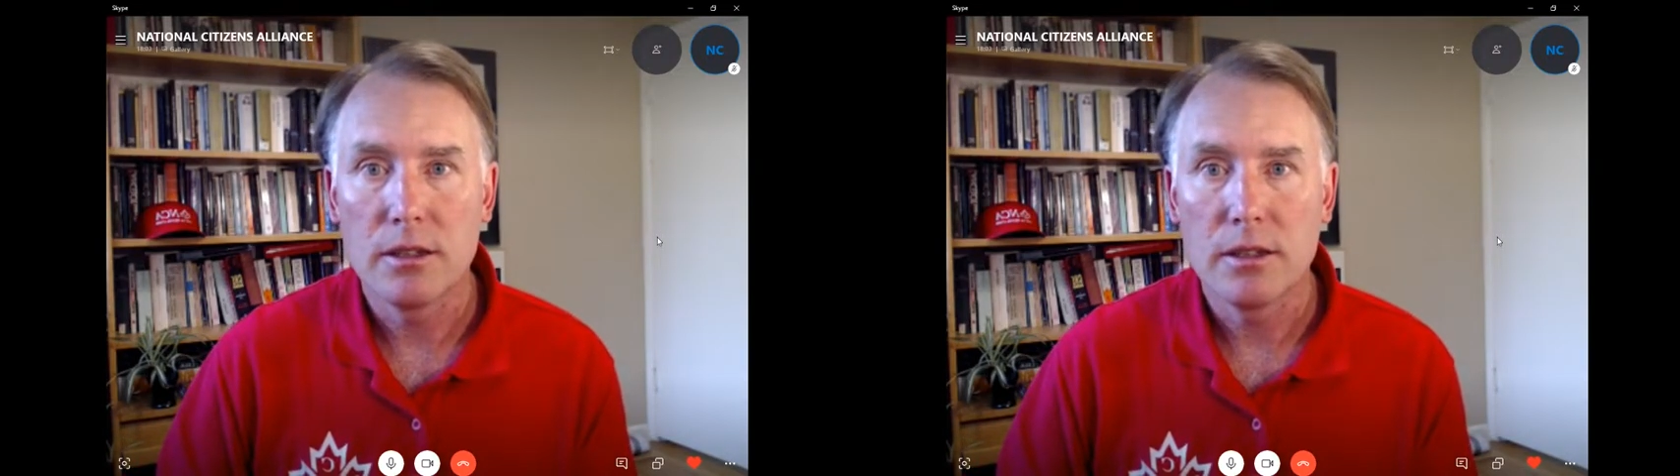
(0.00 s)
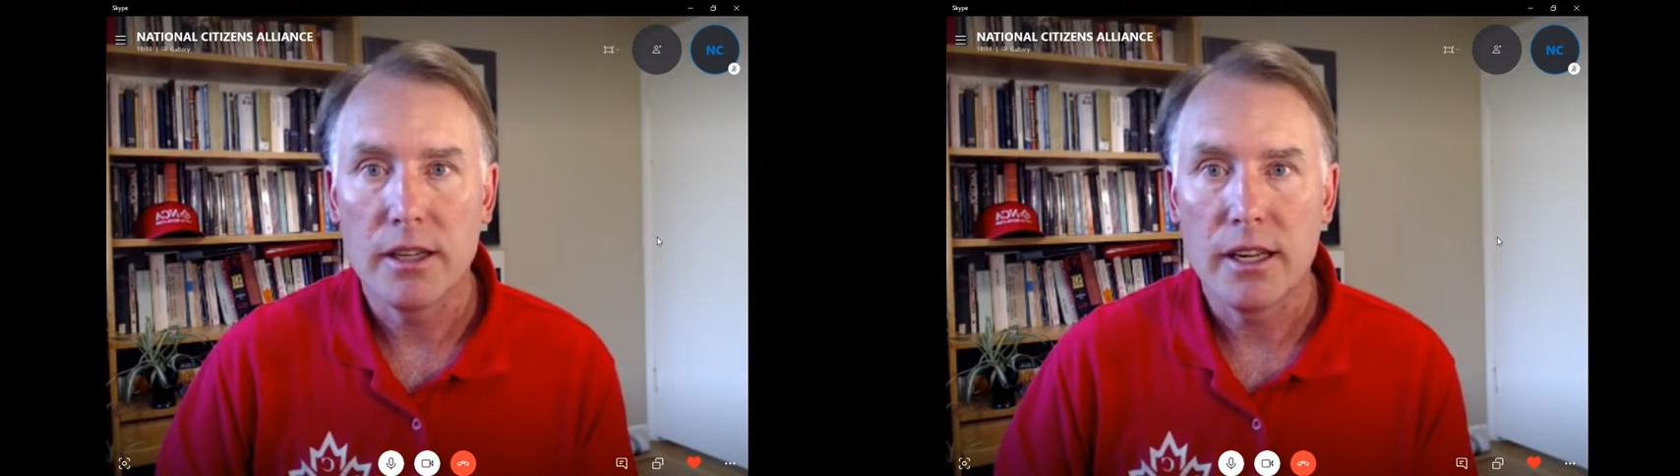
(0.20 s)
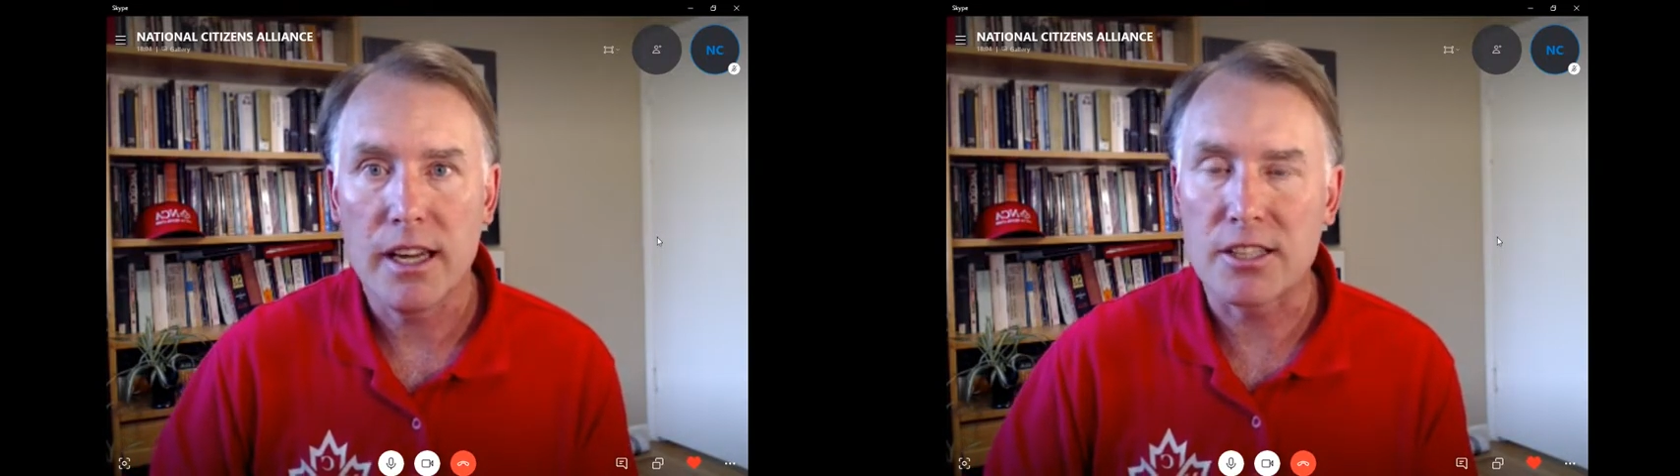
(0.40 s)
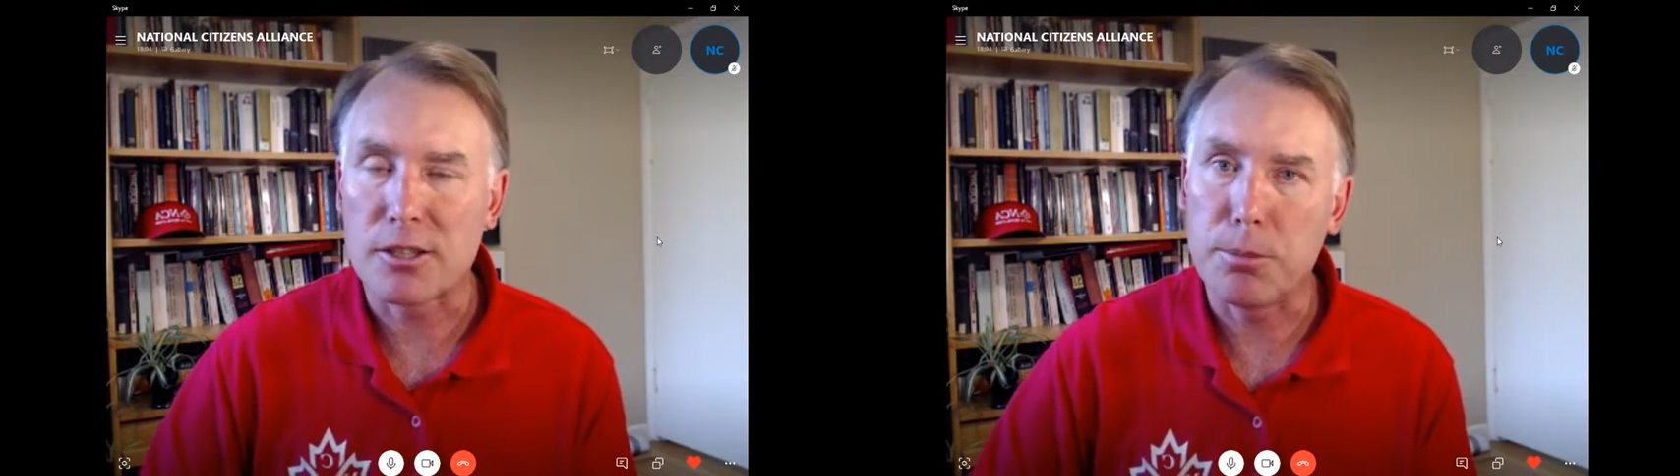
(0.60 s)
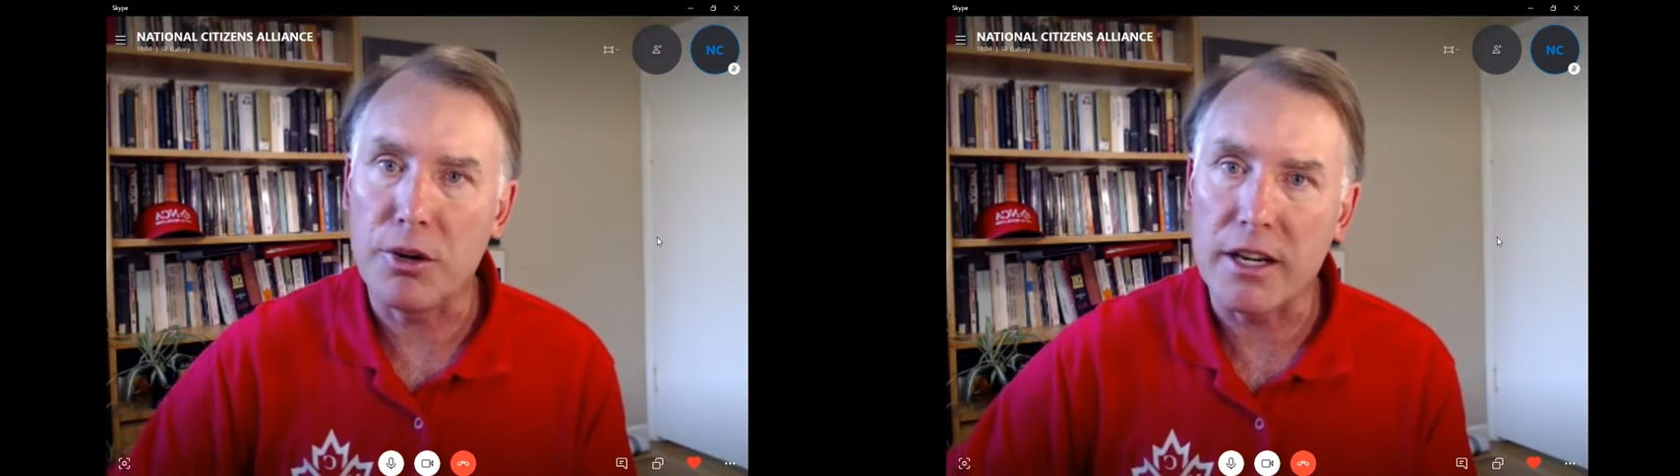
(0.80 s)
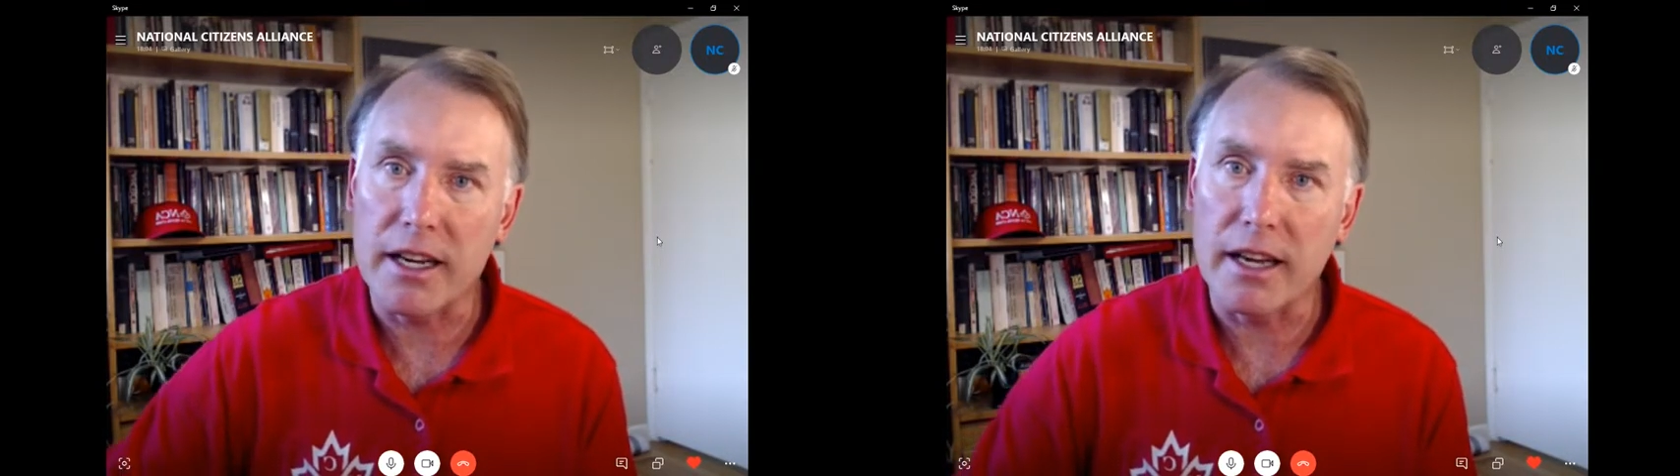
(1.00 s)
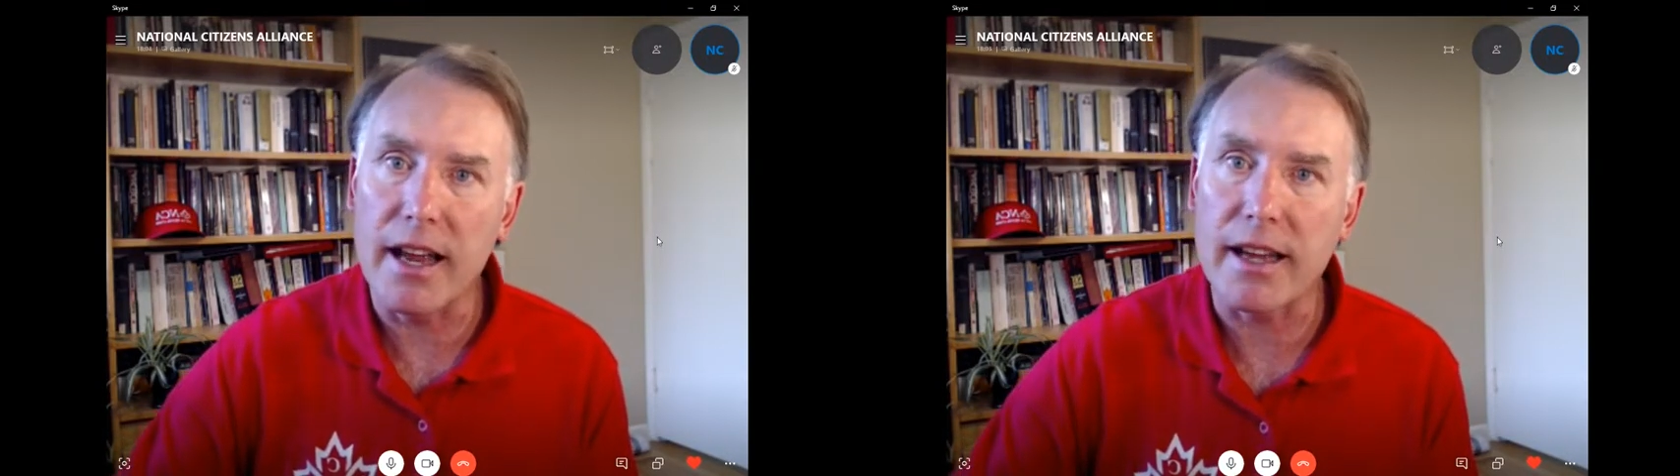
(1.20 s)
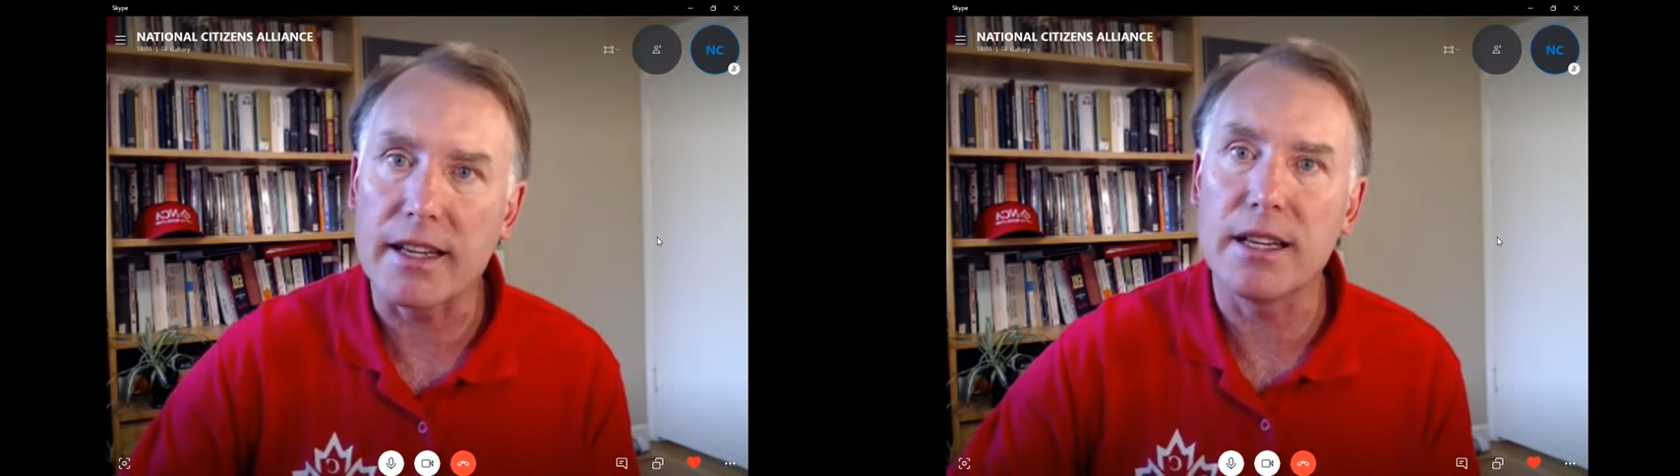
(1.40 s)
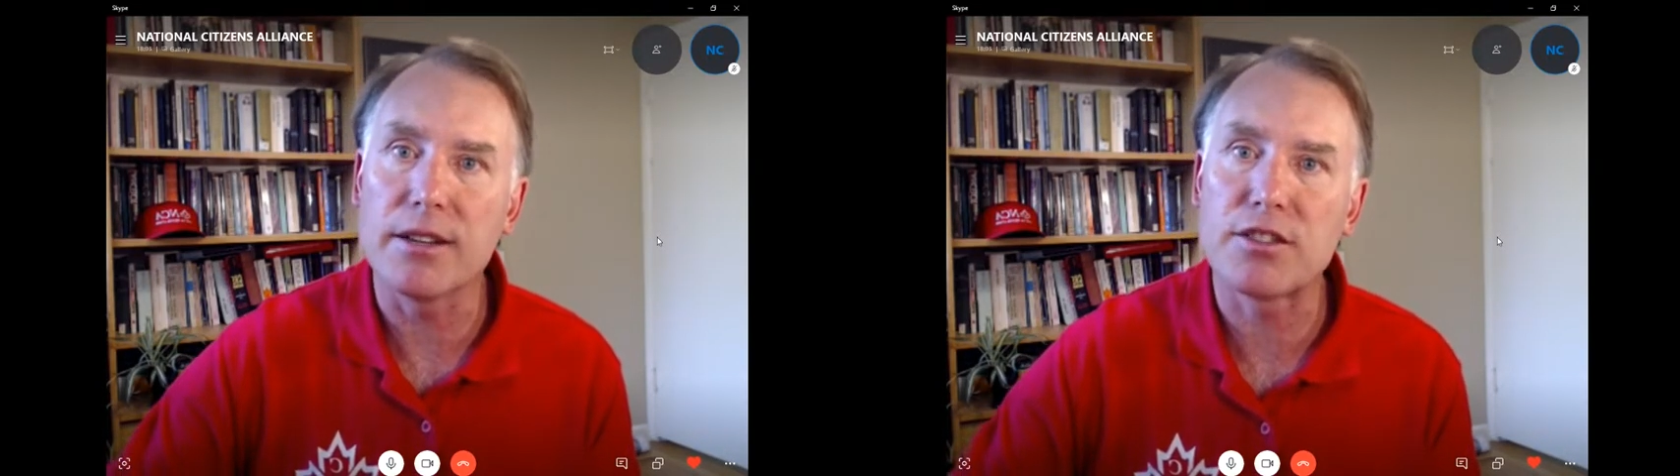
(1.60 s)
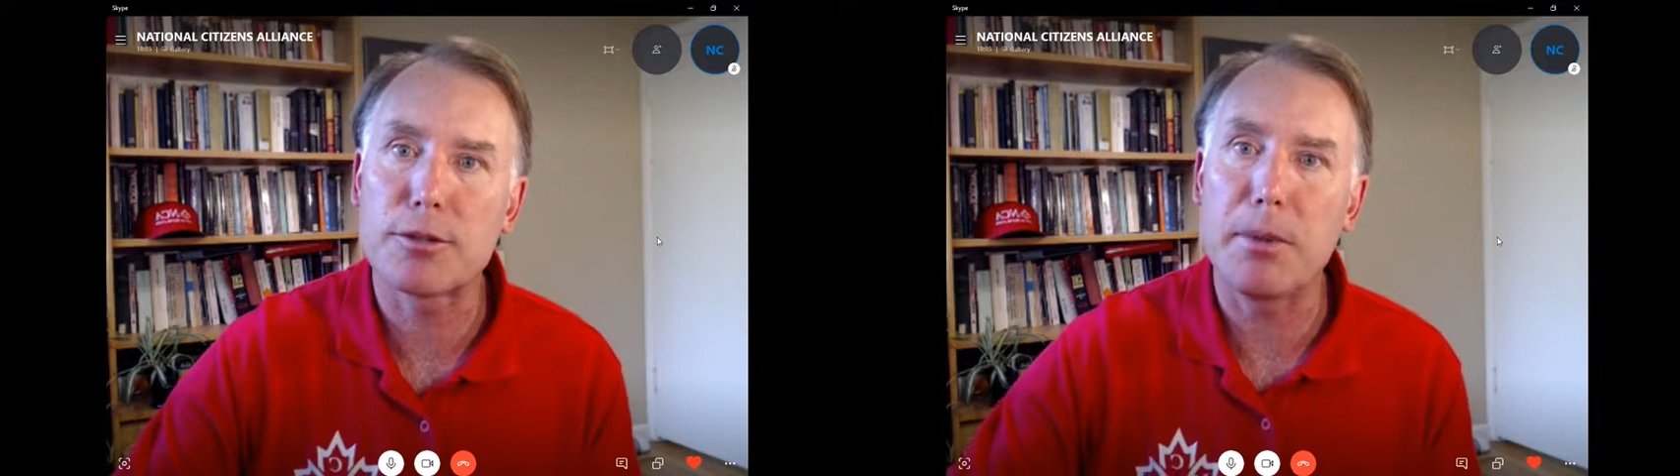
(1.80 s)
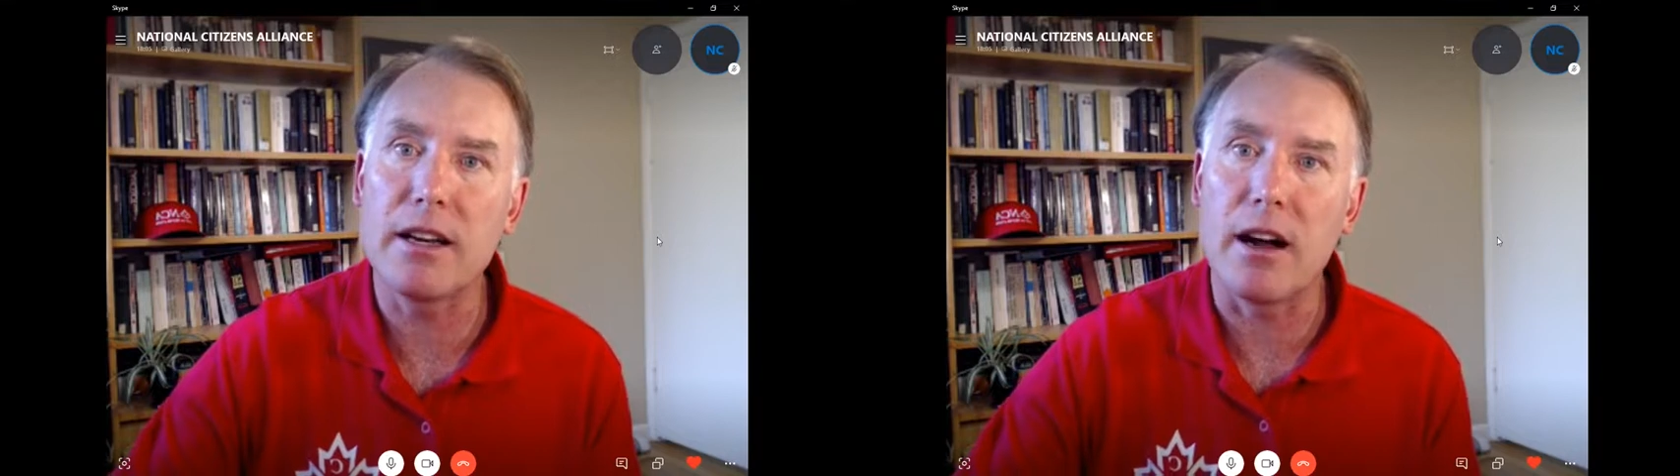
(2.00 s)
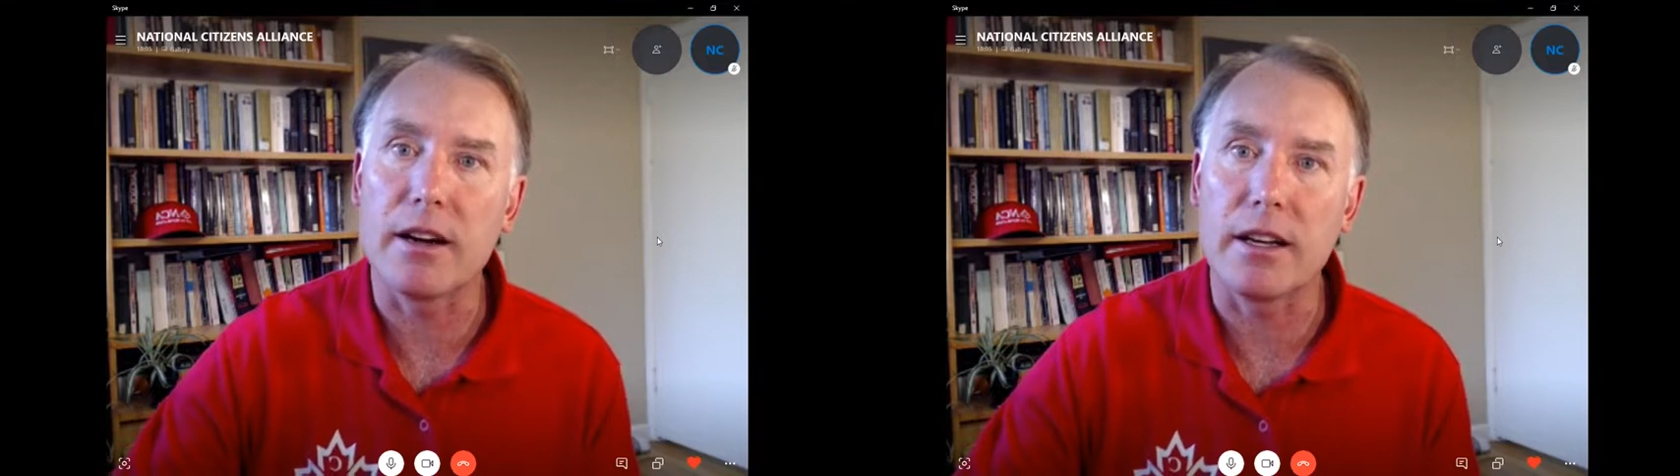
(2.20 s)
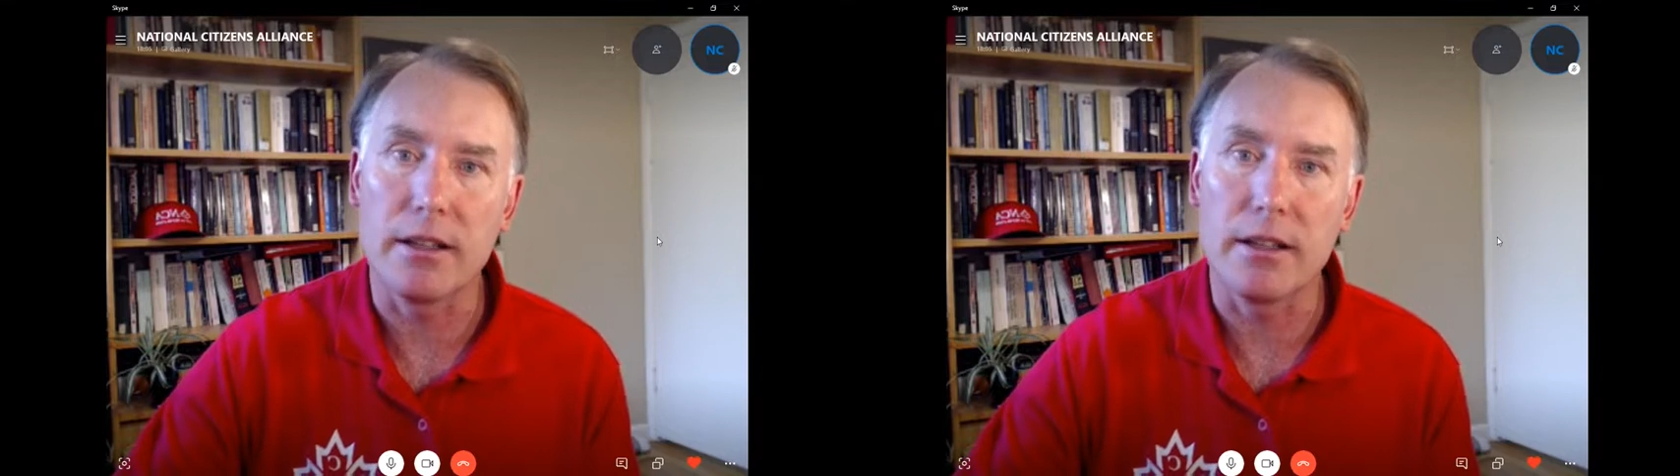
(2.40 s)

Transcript: It's putting a negative spin on it.